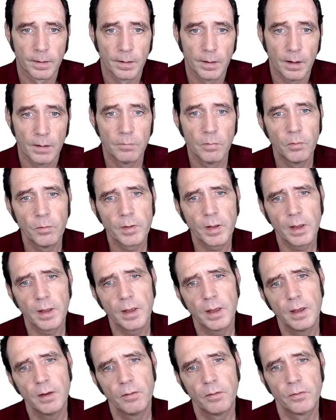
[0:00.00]
And what we're getting
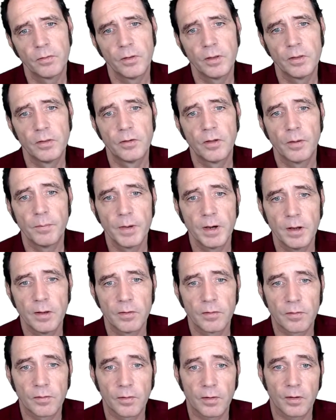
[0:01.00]
here is the
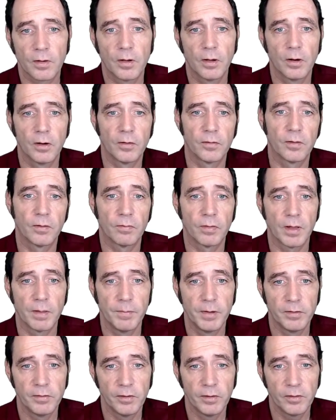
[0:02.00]
dominant colours of the
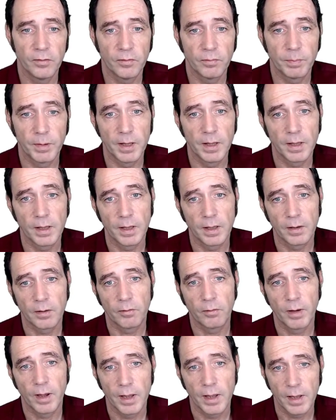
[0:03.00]
images being
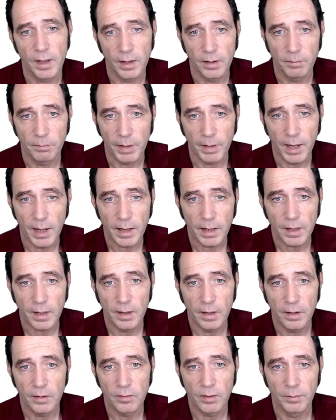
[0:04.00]
grey and black,
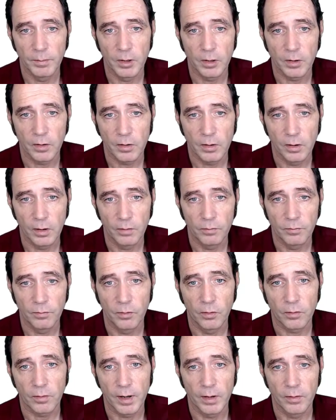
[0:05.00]
dominant colour
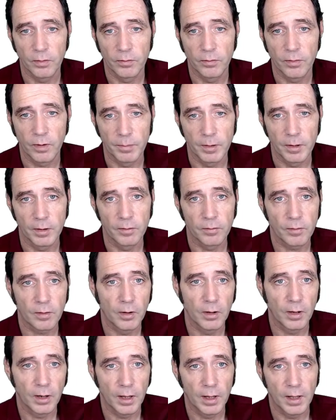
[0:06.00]
foreground, dominant
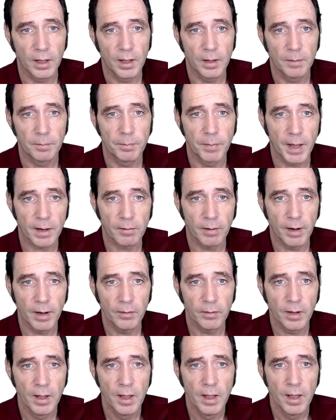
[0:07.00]
colour
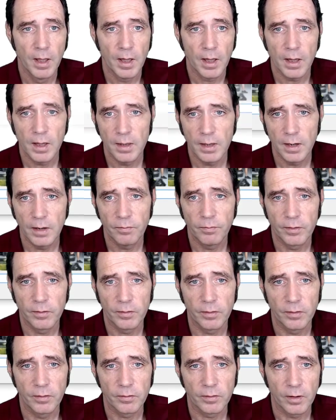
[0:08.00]
background. And then if we
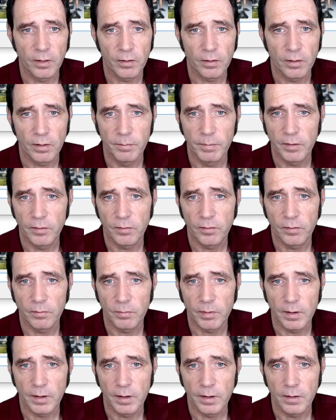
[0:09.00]
choose another image,
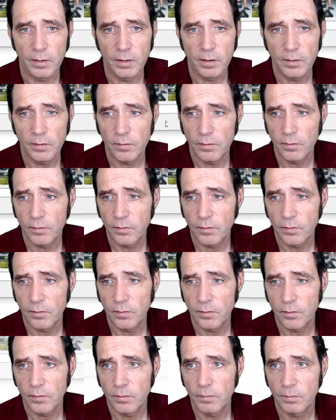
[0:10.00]
something like
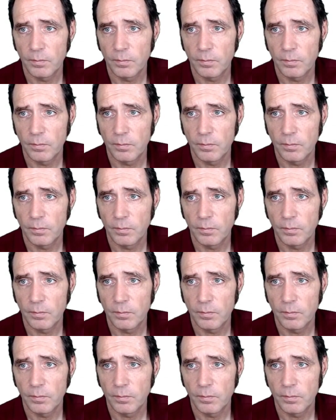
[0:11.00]
this,